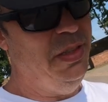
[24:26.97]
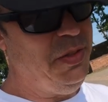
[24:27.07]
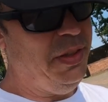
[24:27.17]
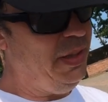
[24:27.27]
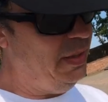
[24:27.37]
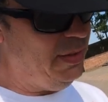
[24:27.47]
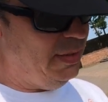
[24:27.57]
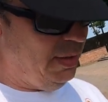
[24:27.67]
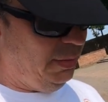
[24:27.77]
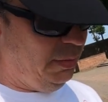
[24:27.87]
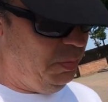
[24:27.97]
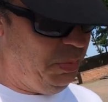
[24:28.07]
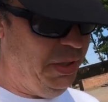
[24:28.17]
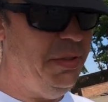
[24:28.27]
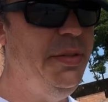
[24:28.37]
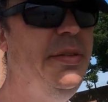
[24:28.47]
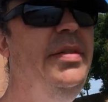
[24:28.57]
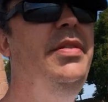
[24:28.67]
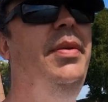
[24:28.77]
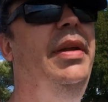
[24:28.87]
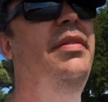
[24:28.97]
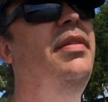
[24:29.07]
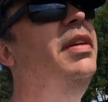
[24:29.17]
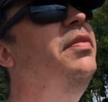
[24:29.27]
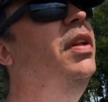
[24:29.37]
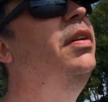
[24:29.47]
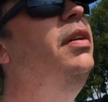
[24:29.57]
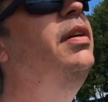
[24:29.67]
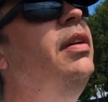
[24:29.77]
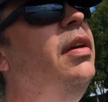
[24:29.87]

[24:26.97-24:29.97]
So I think this is a good place to end this vlog.